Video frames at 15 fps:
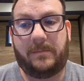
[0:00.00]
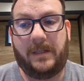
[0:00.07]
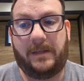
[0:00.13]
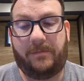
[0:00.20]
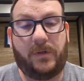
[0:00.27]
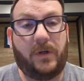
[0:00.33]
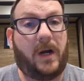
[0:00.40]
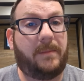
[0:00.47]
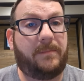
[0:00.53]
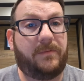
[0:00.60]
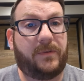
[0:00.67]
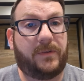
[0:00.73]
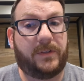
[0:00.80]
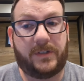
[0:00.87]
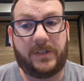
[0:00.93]
if you opt
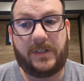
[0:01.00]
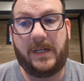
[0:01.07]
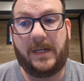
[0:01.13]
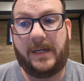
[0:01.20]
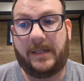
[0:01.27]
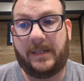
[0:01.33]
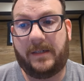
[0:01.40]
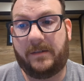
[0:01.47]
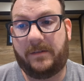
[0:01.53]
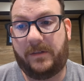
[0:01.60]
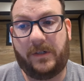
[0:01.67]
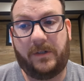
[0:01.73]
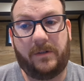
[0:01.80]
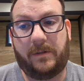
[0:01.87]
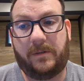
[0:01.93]
for the study,
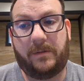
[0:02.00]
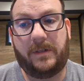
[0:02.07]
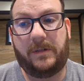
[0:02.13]
you know